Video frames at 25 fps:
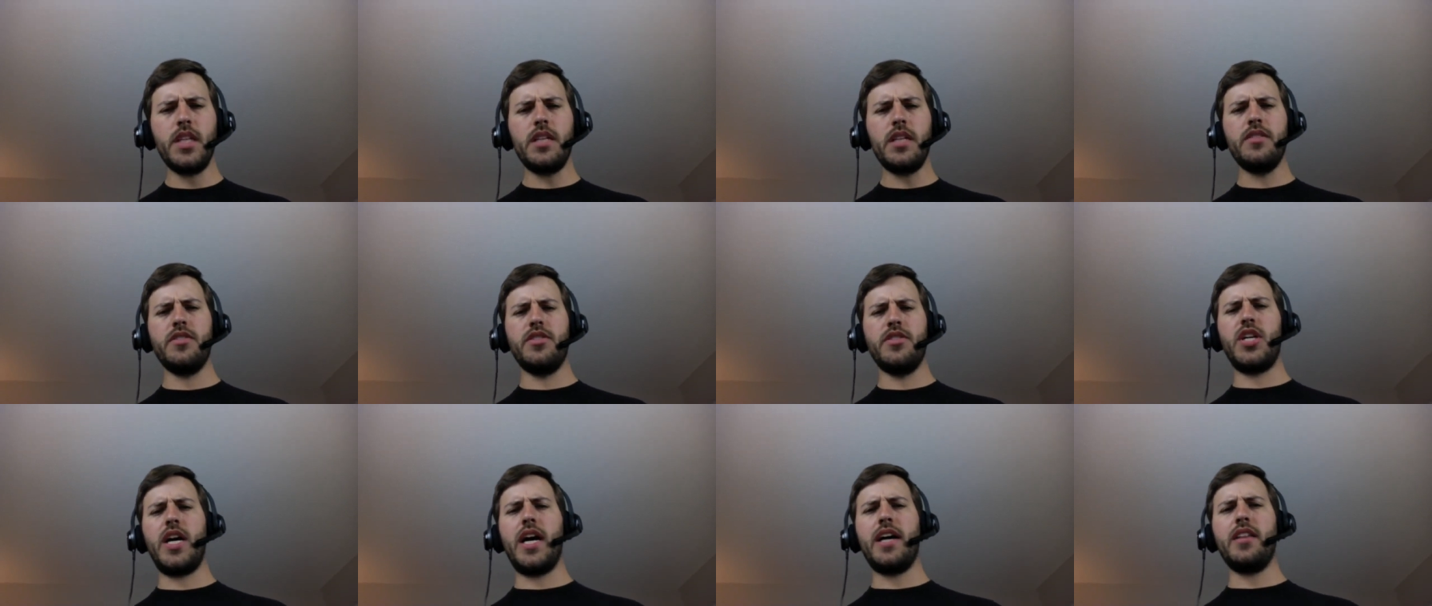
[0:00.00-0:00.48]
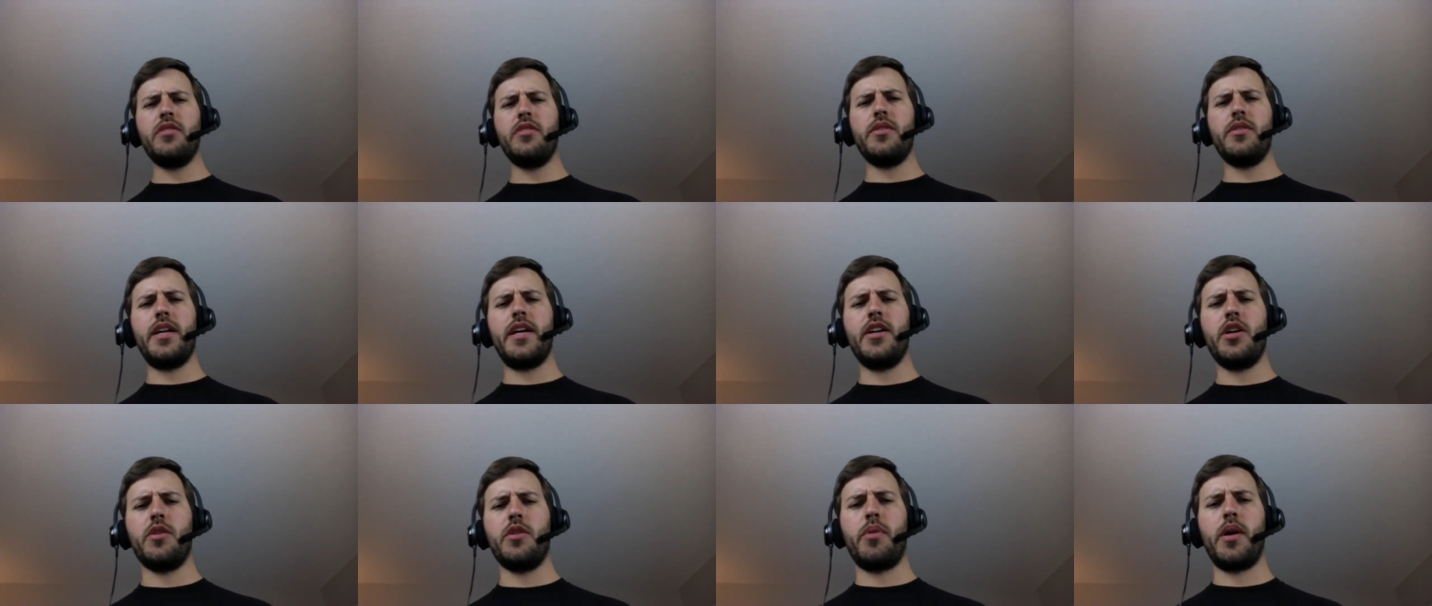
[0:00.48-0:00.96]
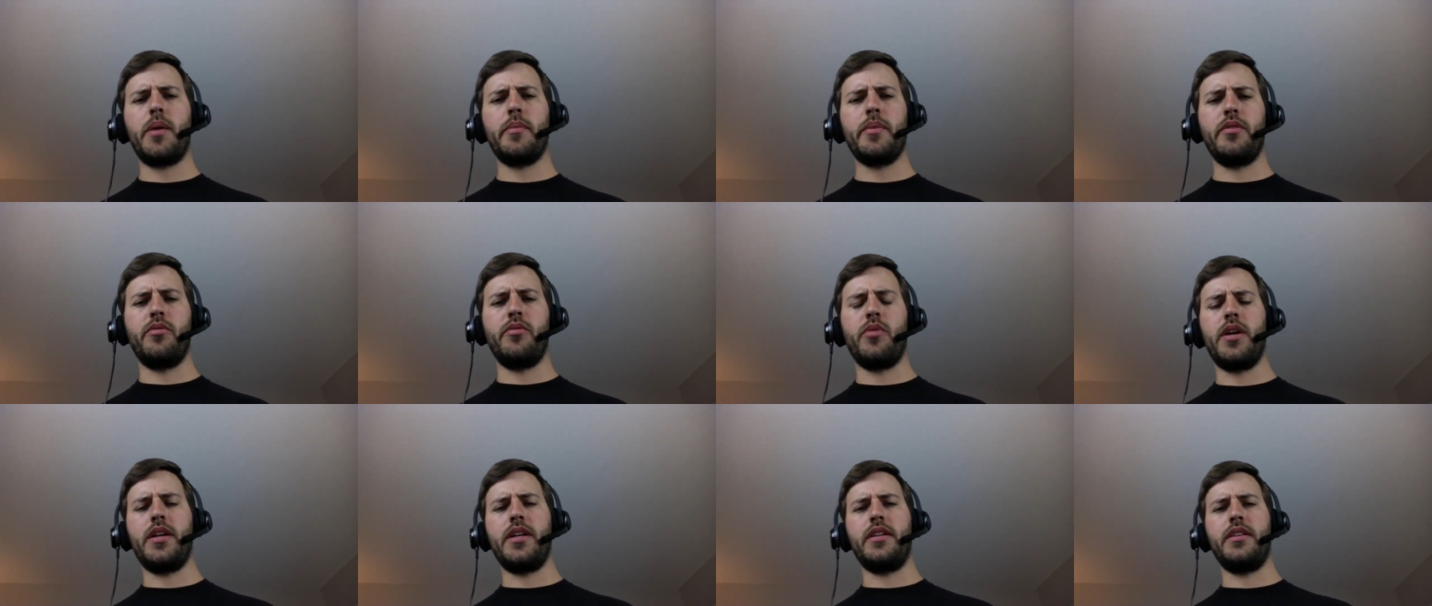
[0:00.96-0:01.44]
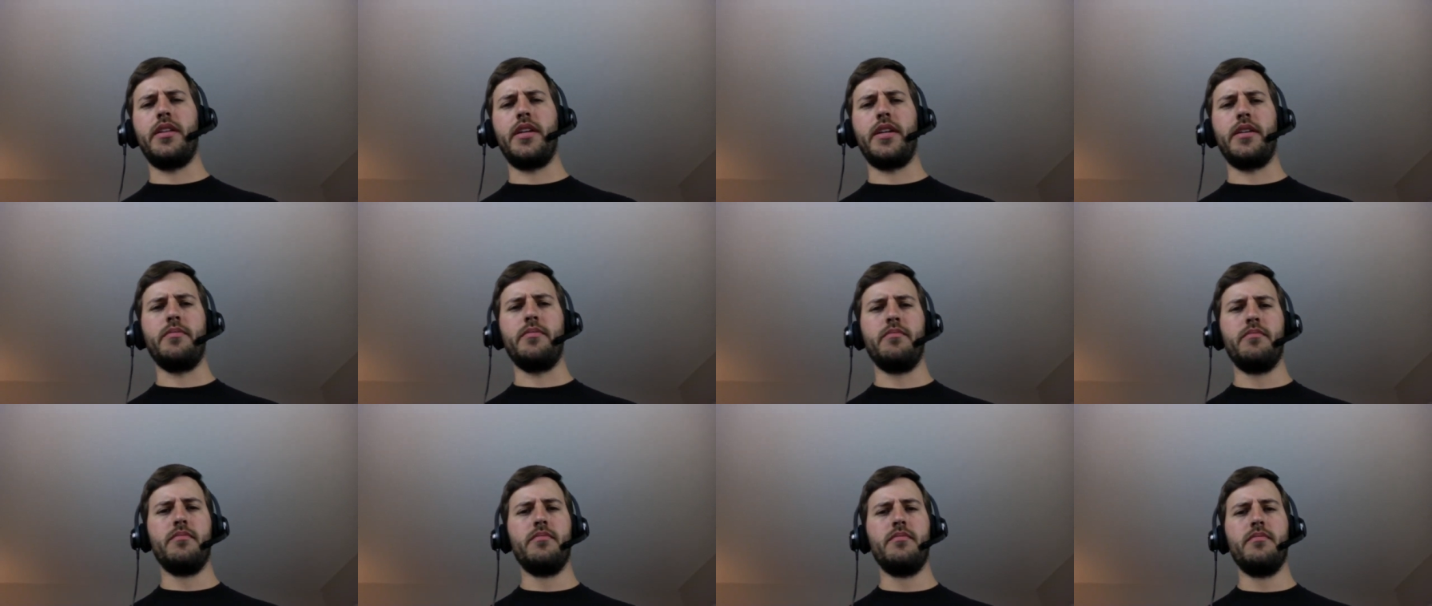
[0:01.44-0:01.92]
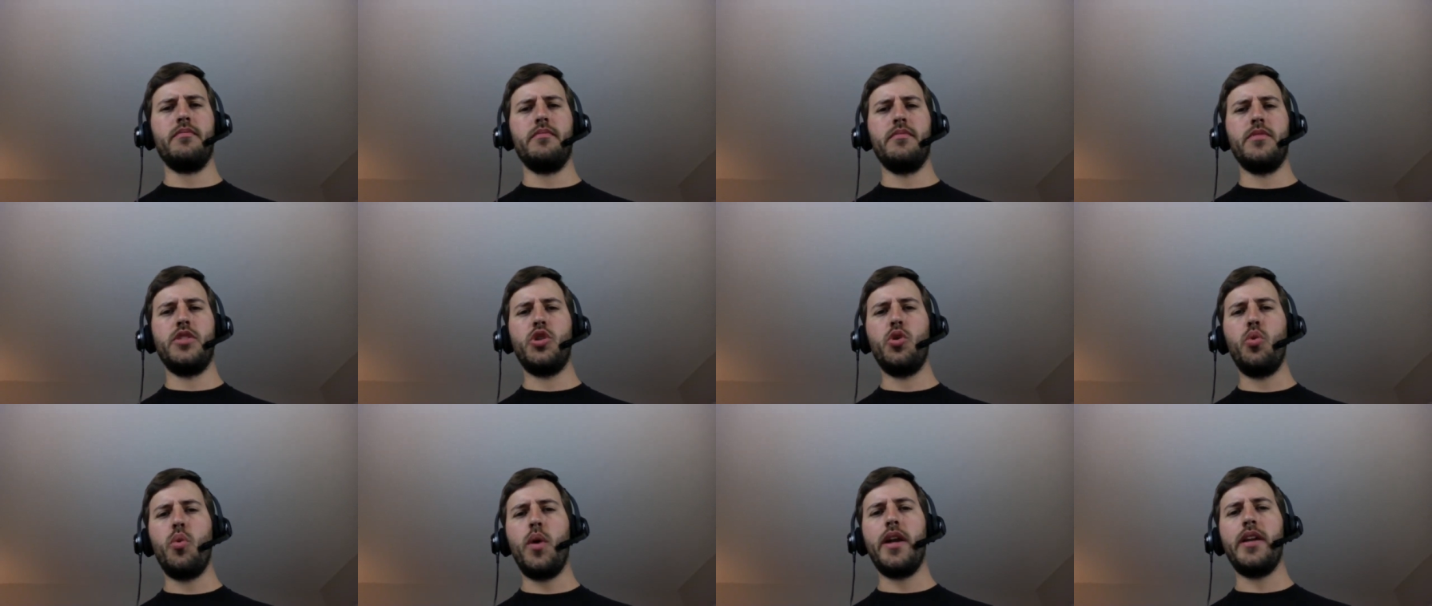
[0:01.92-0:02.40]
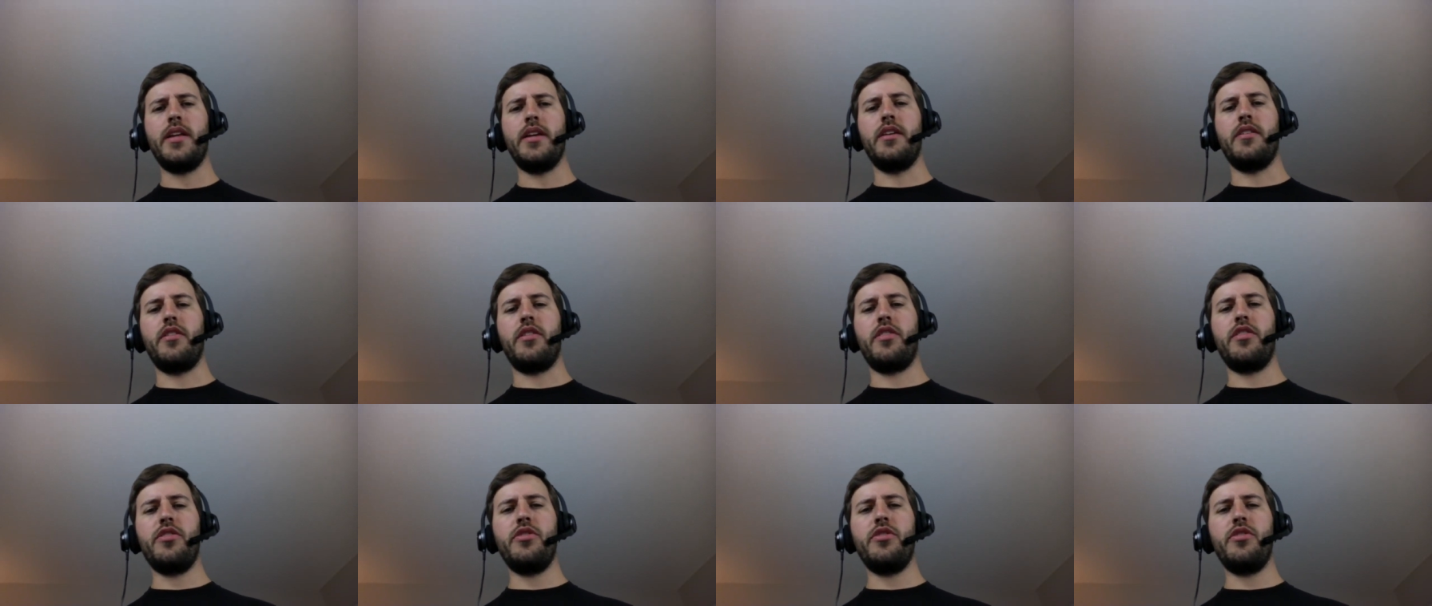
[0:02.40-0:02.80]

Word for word: Tyler and I are probably running like 20,